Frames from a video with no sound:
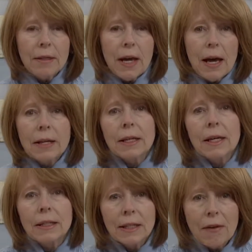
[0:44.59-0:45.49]
that
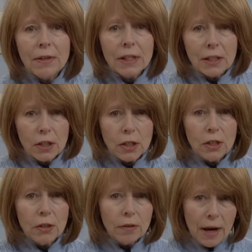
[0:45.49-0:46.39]
in
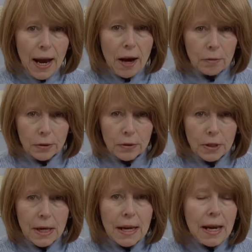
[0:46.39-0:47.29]
72
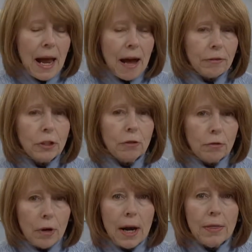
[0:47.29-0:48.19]
hours after you
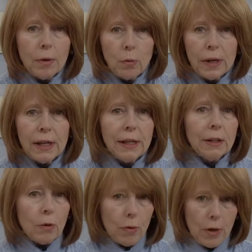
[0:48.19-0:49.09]
grind the
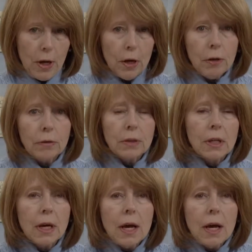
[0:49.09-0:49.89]
wheat or the oats,